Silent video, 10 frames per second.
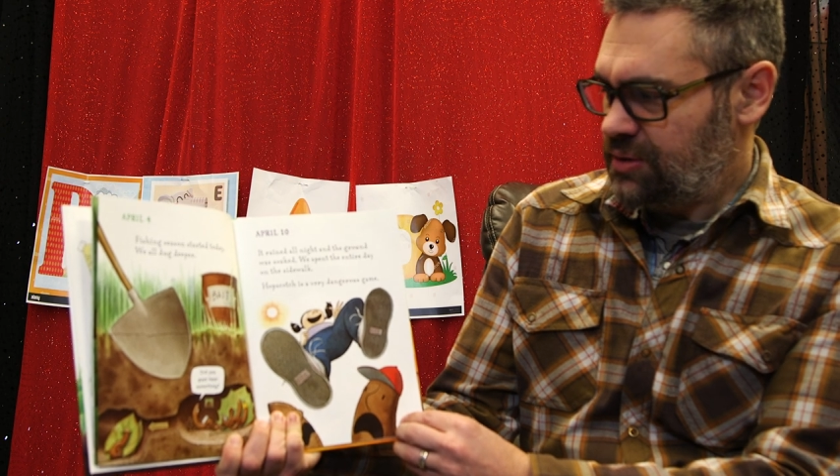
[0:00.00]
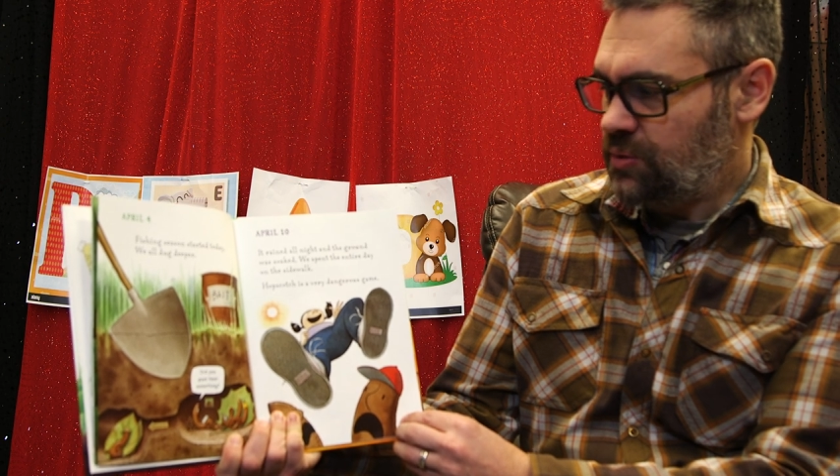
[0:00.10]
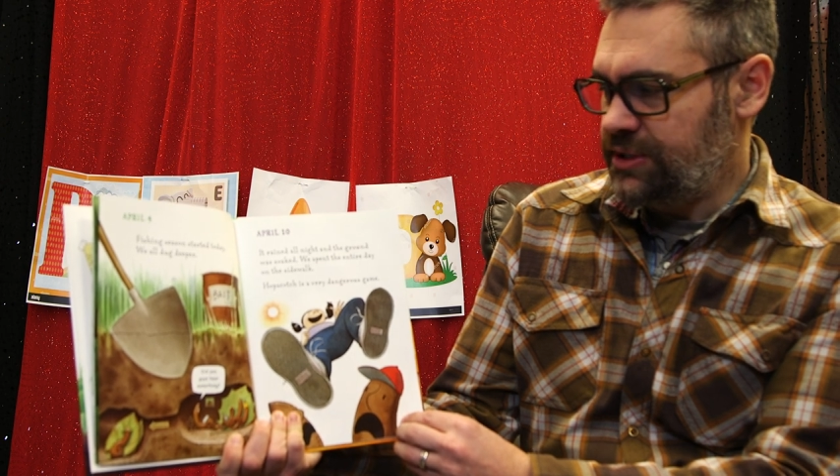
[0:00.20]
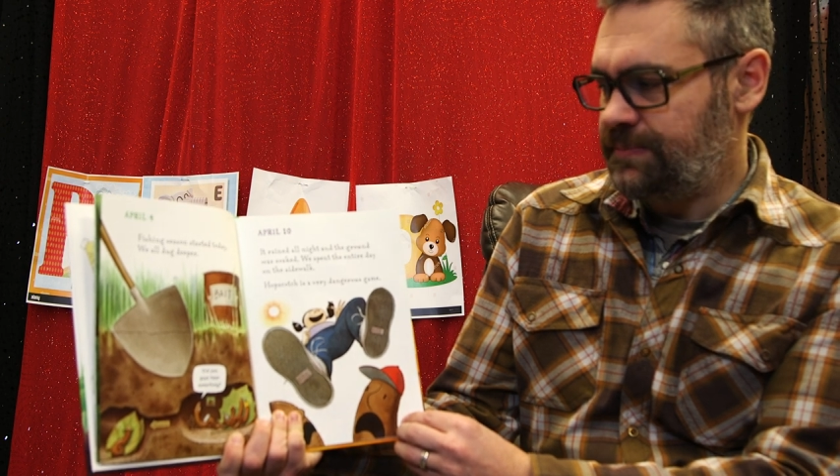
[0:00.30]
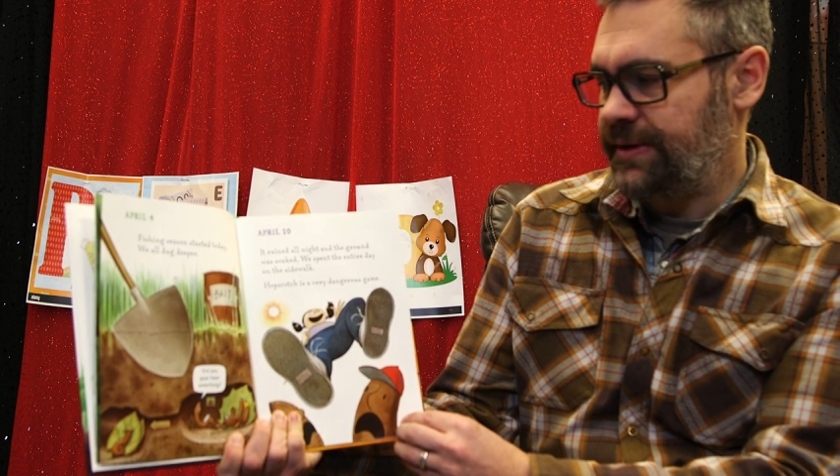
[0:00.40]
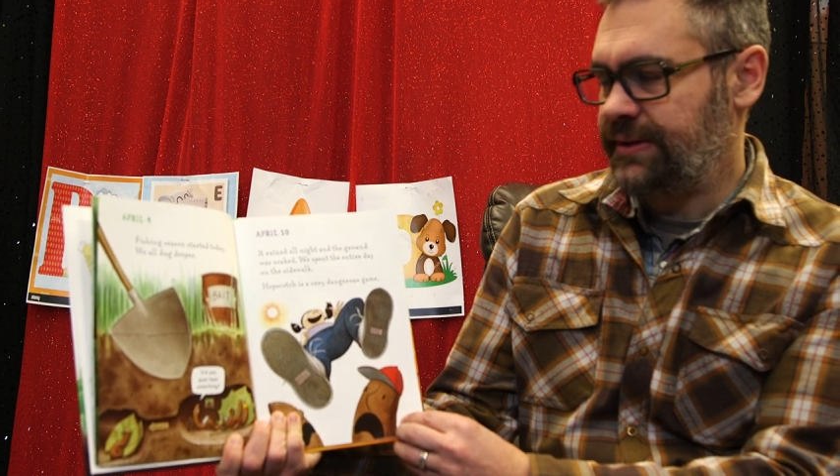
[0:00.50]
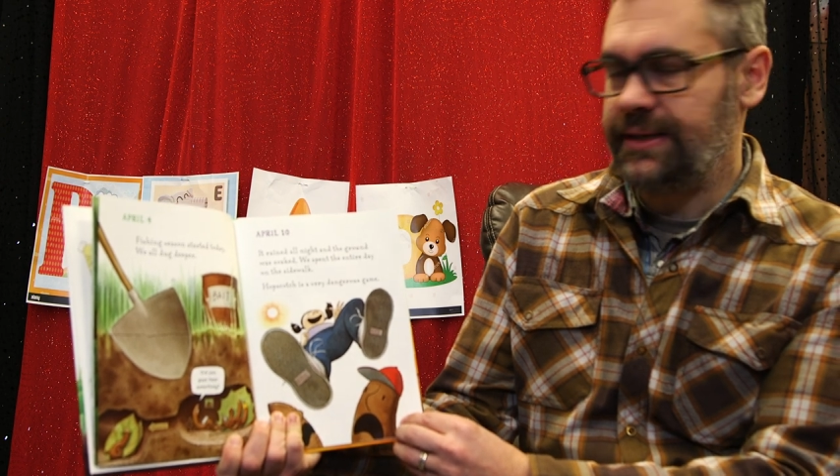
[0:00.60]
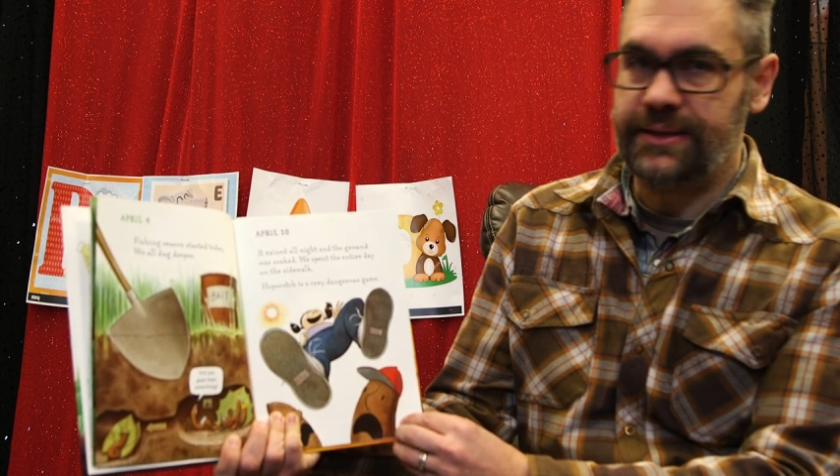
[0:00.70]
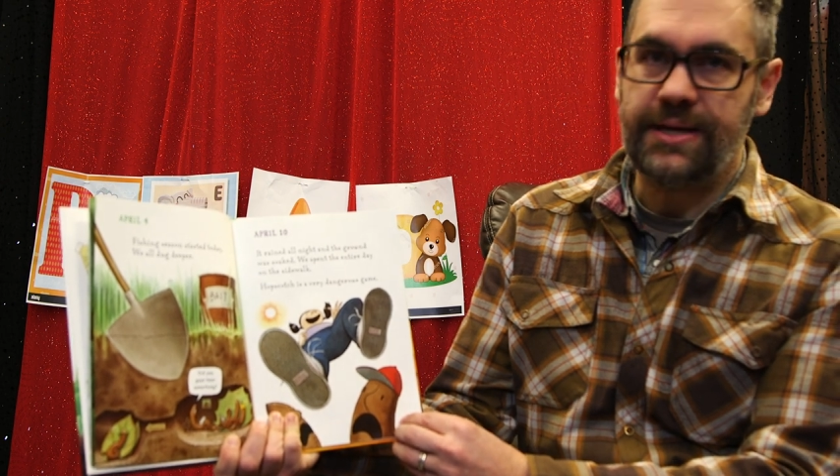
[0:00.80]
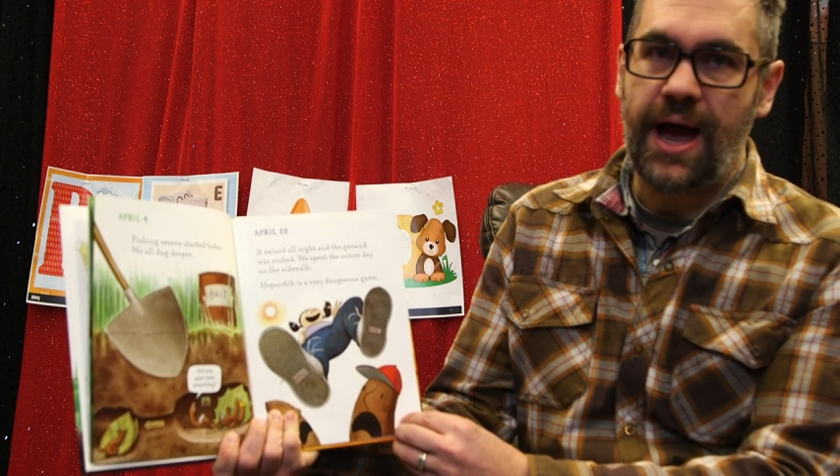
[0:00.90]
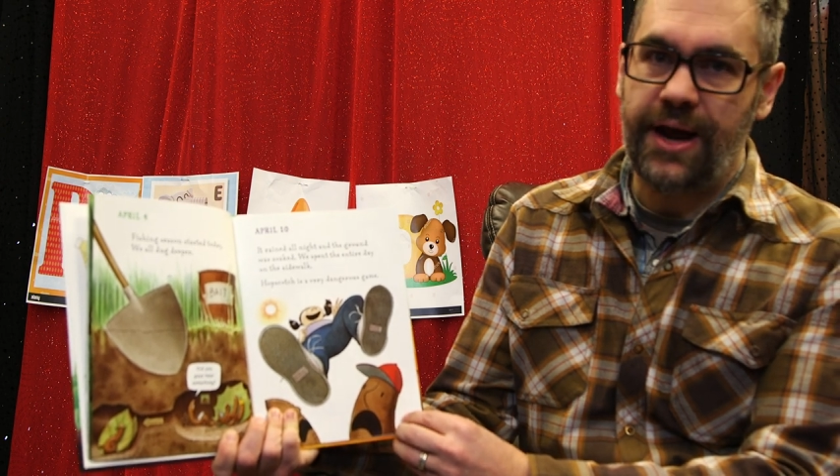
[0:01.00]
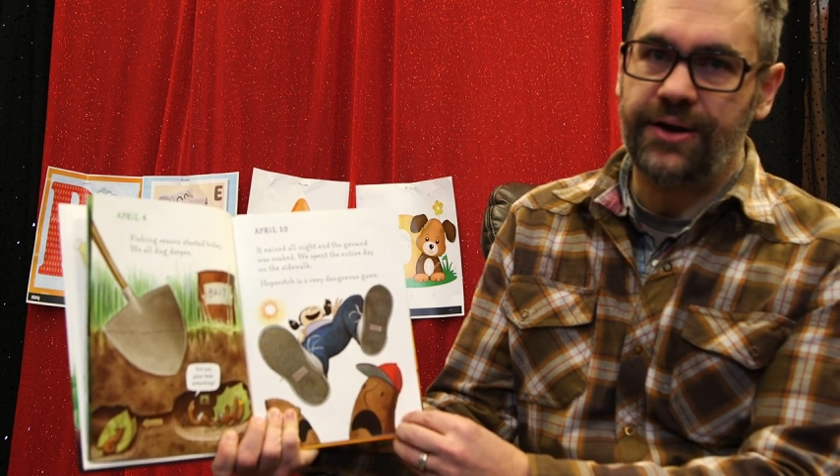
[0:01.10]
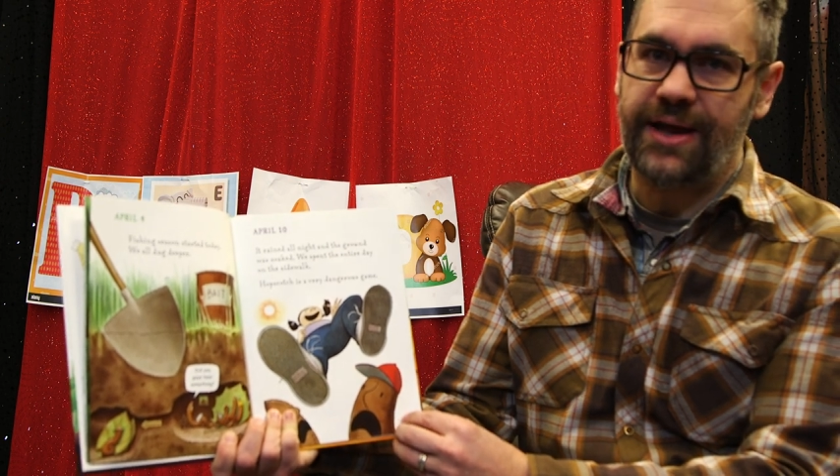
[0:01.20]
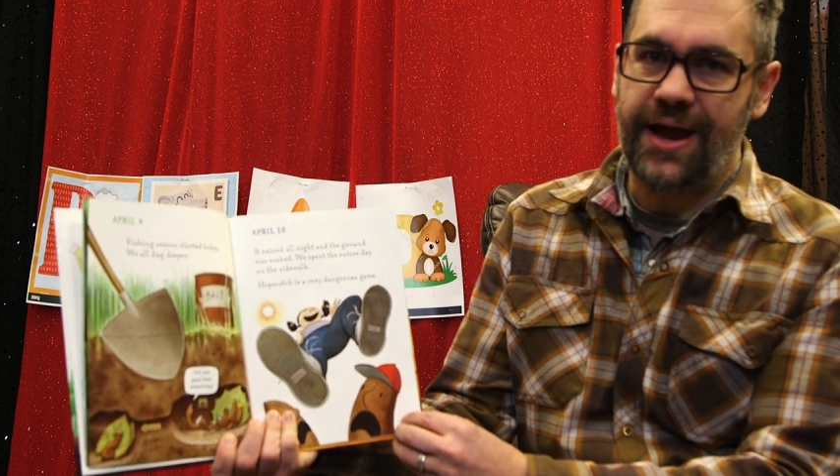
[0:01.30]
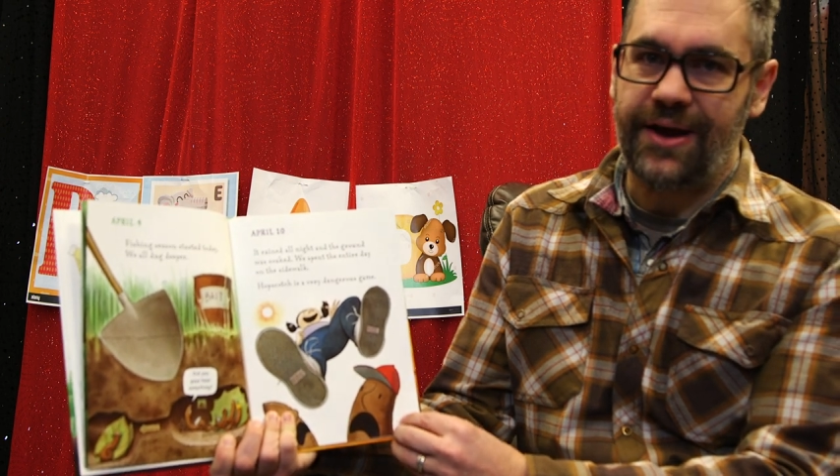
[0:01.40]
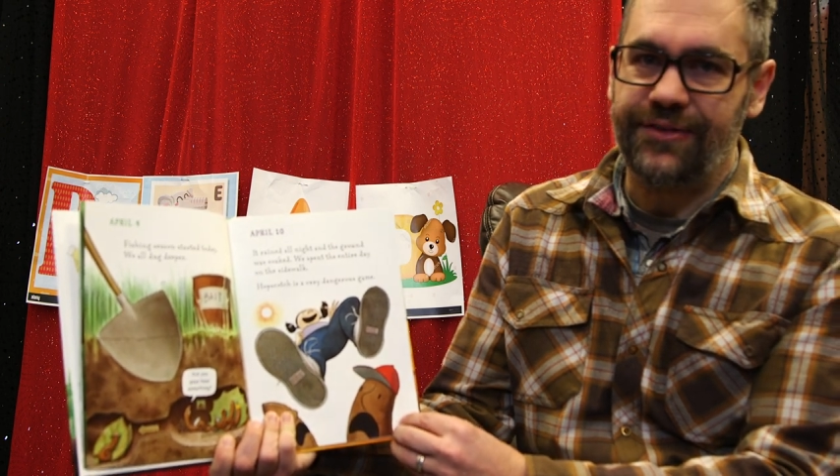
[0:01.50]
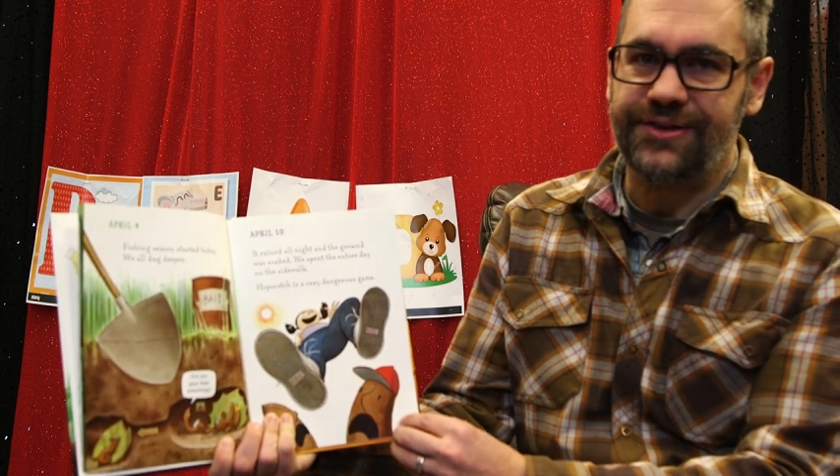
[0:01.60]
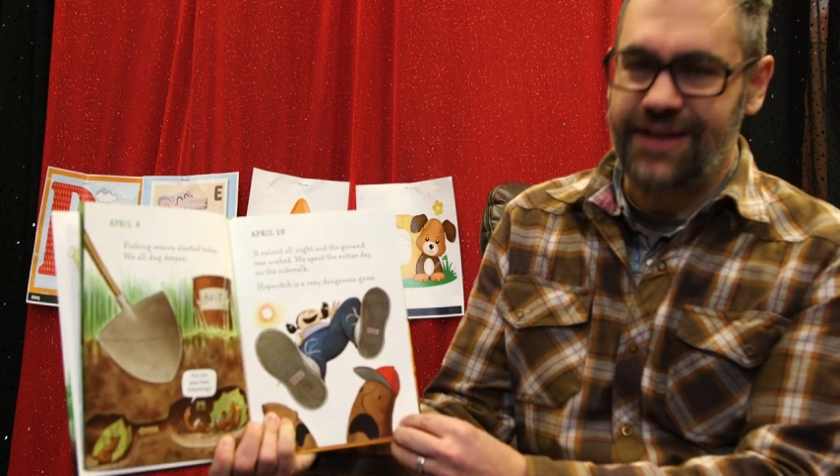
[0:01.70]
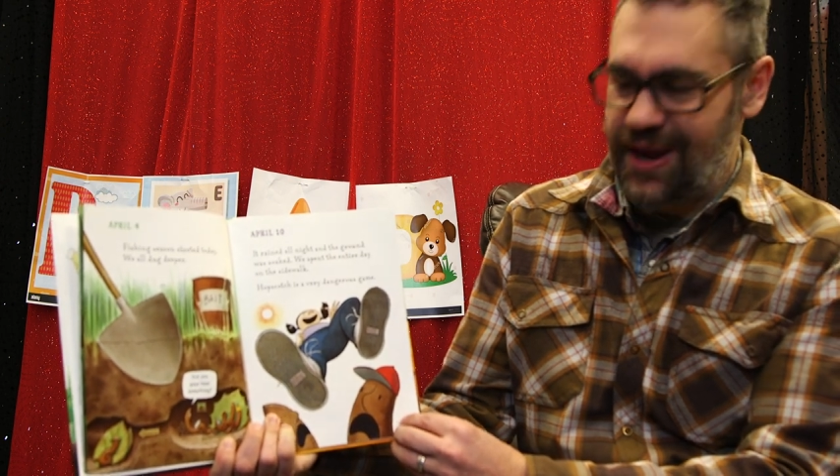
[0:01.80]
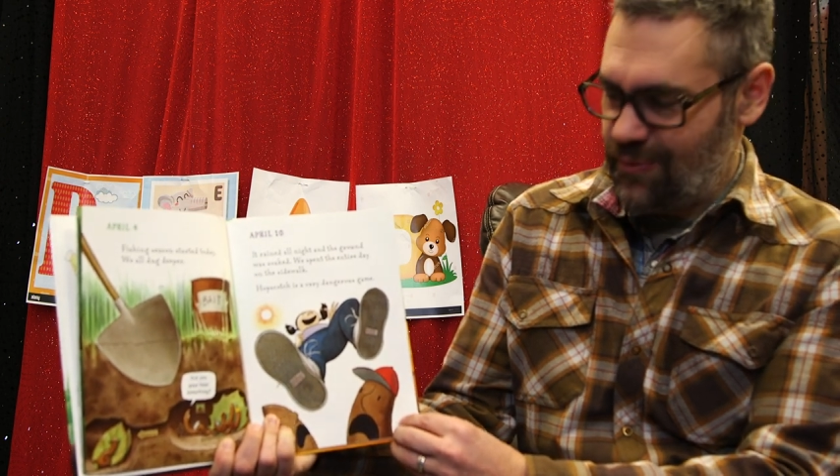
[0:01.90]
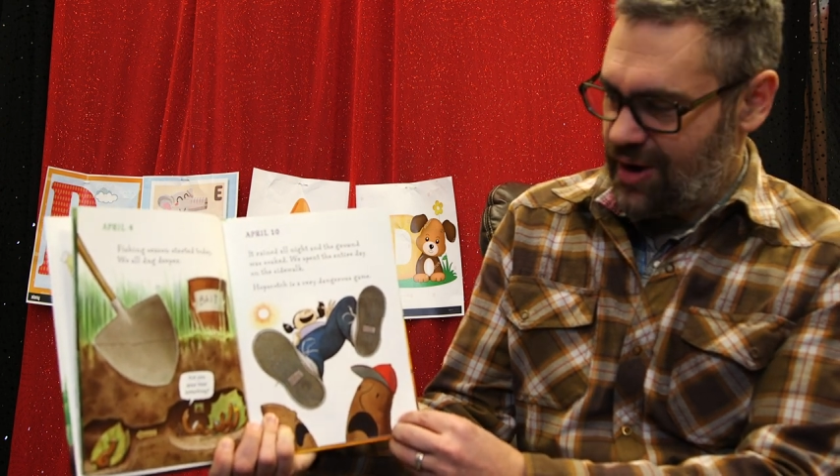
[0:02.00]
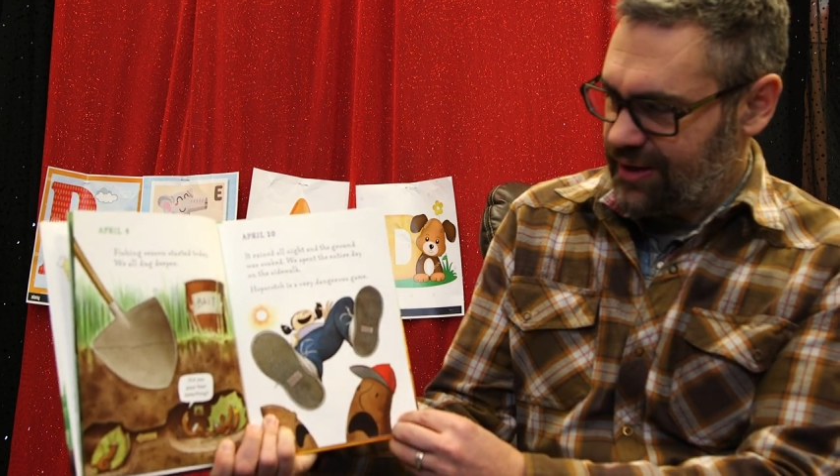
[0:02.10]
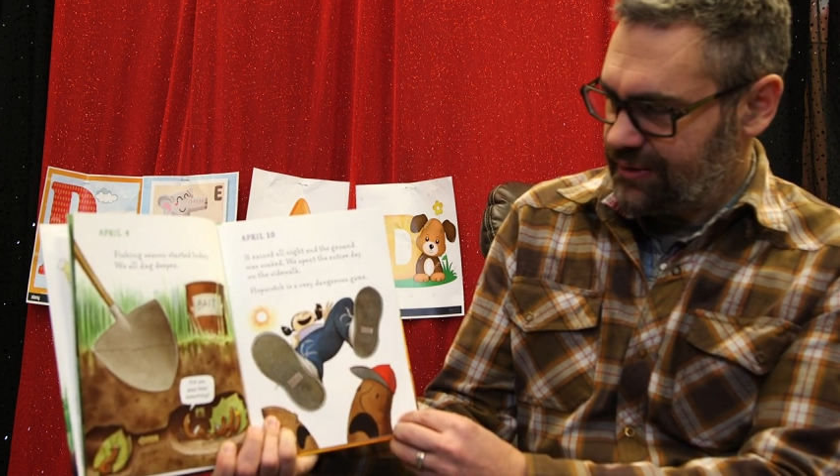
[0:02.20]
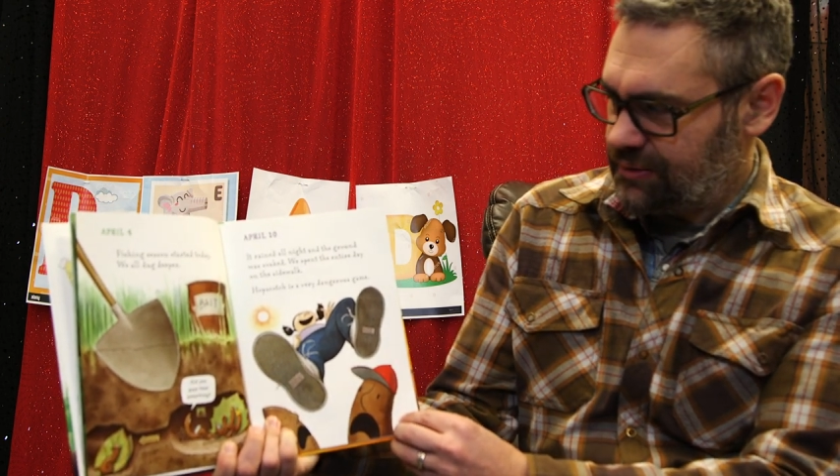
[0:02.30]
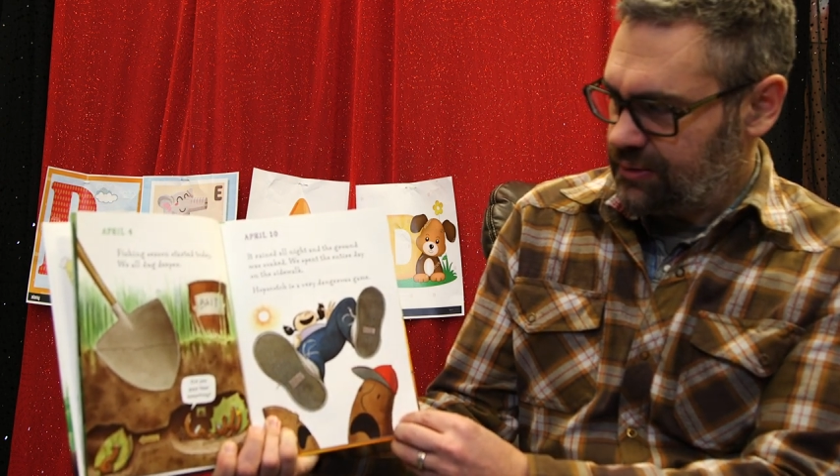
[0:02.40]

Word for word: We spent the entire day on the sidewalk.